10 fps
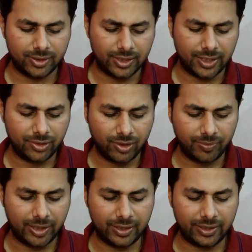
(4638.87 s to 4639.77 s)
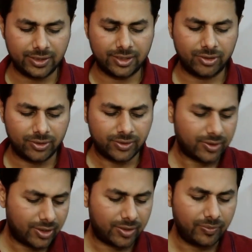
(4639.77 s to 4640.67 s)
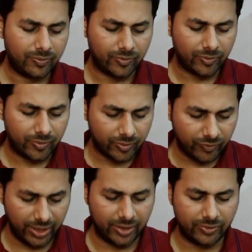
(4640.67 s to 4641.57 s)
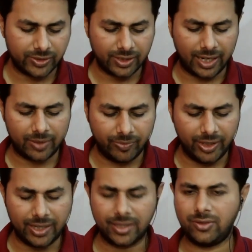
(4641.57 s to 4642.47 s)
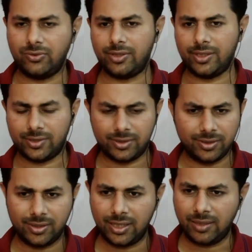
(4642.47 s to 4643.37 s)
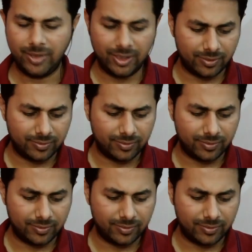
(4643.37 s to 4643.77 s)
The ratio of intensity of waves at P and Q is, tell me.